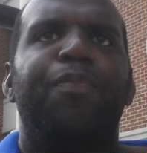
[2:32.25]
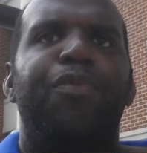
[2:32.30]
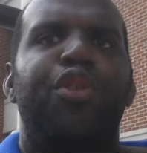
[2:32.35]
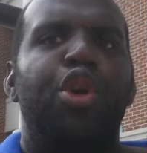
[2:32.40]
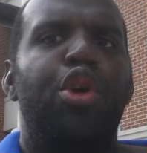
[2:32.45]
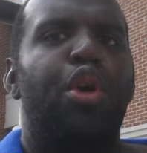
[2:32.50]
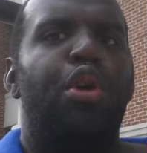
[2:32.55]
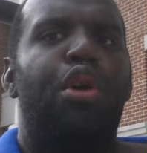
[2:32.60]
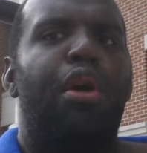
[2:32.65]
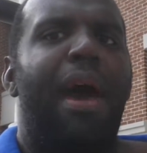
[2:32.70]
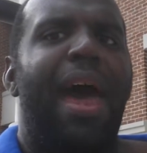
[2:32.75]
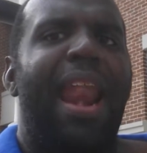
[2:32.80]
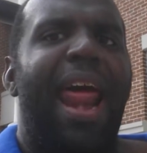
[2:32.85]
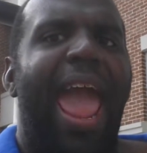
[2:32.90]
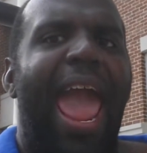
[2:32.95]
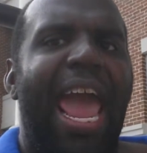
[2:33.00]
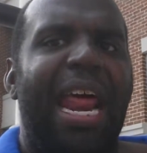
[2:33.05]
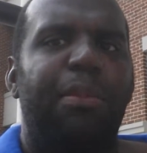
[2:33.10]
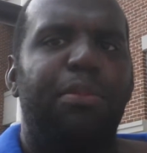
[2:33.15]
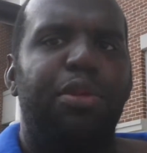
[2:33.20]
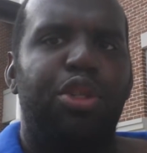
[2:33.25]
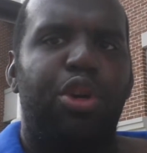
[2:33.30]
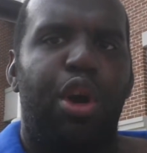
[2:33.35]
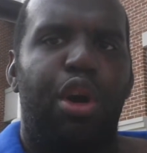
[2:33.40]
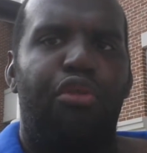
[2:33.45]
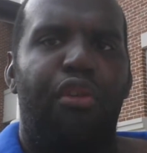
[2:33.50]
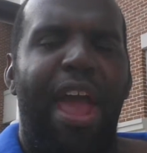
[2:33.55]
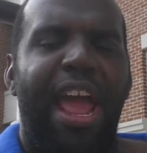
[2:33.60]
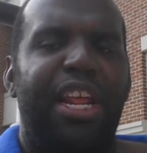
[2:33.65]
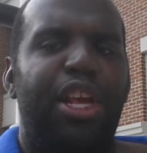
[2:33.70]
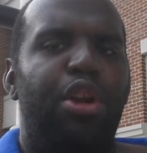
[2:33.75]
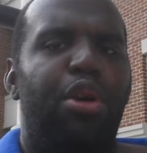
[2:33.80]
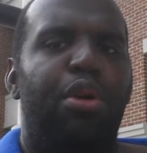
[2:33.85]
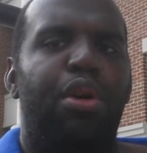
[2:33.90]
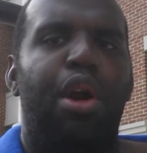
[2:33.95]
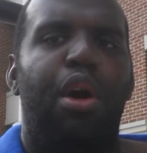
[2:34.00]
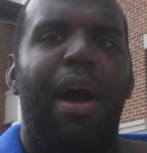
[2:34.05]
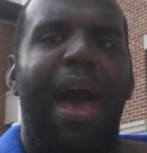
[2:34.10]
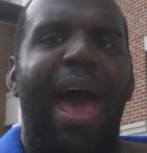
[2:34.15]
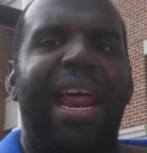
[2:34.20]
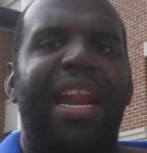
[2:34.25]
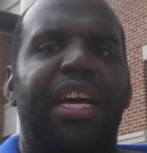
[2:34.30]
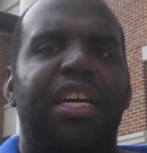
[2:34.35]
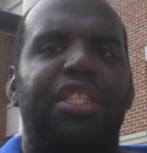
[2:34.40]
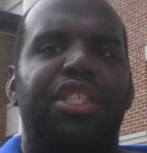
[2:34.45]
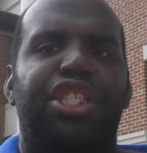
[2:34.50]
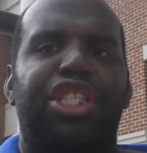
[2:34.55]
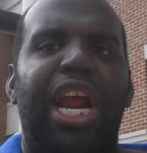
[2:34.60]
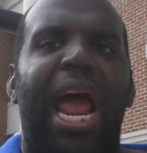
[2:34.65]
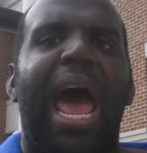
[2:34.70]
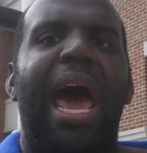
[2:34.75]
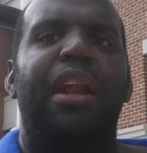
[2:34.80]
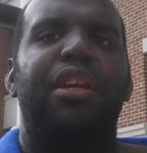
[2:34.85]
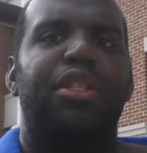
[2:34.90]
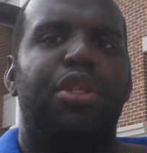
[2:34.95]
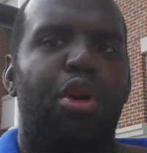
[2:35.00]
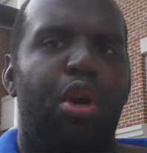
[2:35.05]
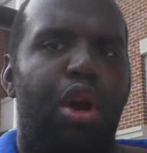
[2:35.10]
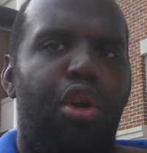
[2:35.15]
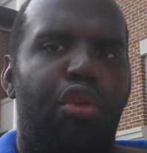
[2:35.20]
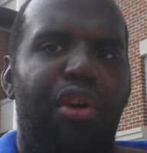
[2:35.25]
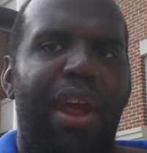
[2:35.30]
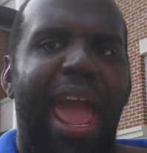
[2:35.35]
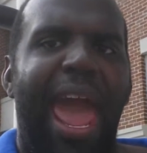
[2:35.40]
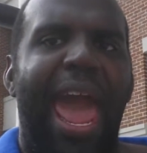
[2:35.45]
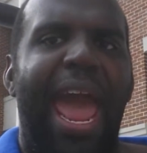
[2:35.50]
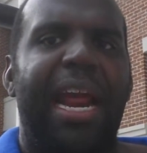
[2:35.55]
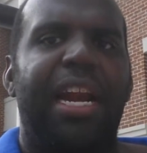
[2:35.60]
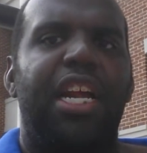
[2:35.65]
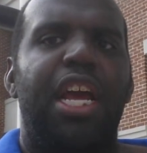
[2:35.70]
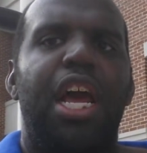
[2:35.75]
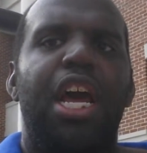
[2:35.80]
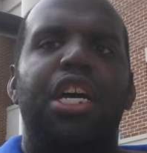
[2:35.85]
You don't know how the animal's going to react. You don't know how the child is going to react.